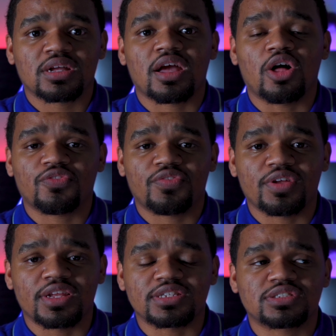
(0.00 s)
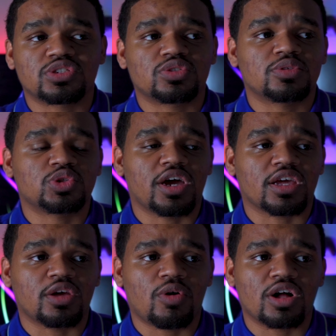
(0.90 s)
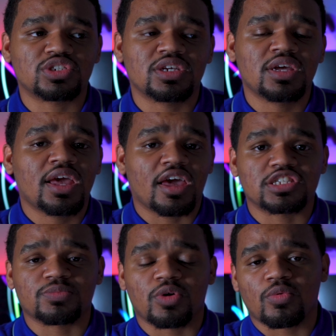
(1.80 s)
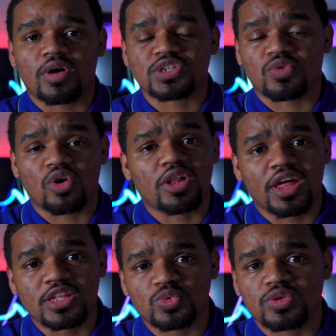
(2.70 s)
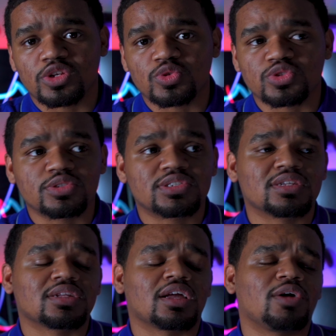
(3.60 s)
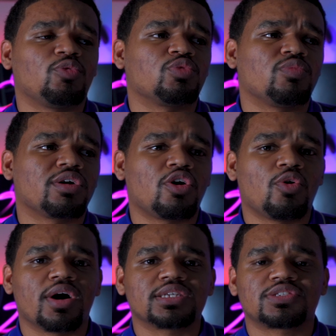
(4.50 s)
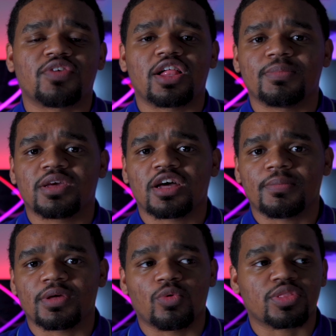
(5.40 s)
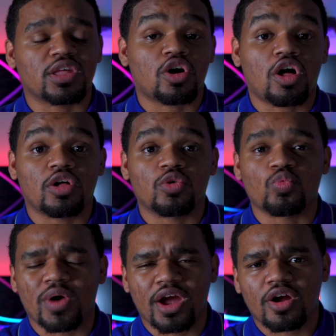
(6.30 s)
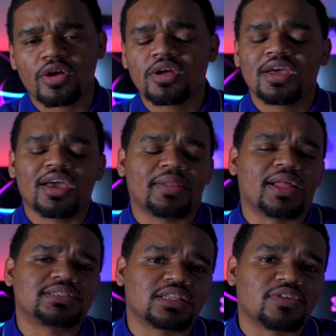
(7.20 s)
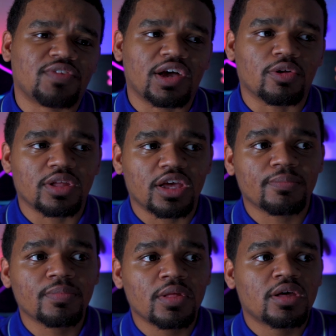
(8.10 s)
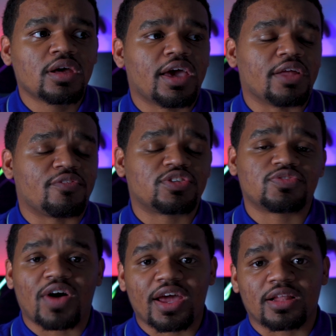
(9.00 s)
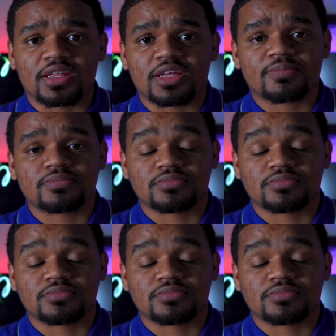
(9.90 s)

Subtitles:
health fitness tracking watch and smartwatch for all Android users with Wear OS finally becoming what they call Wear, and that's not the final name, it's finally